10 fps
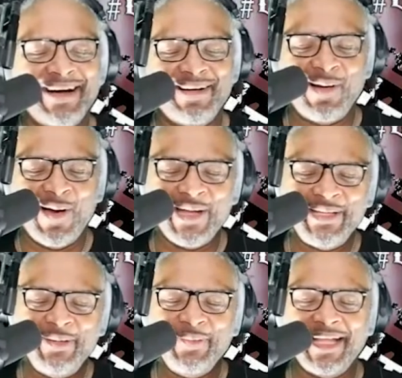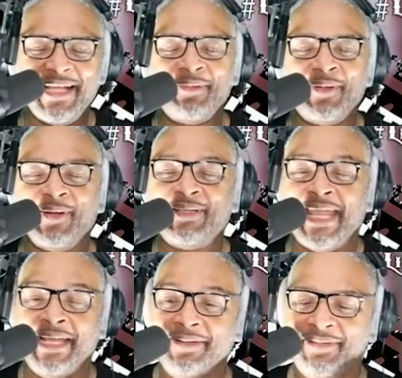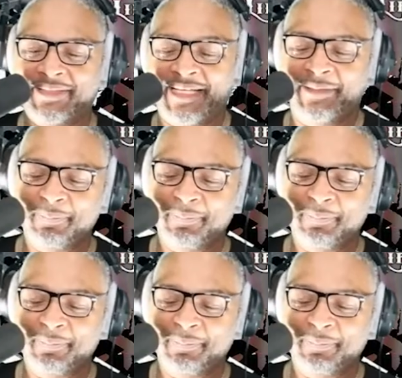Are you okay? Okay.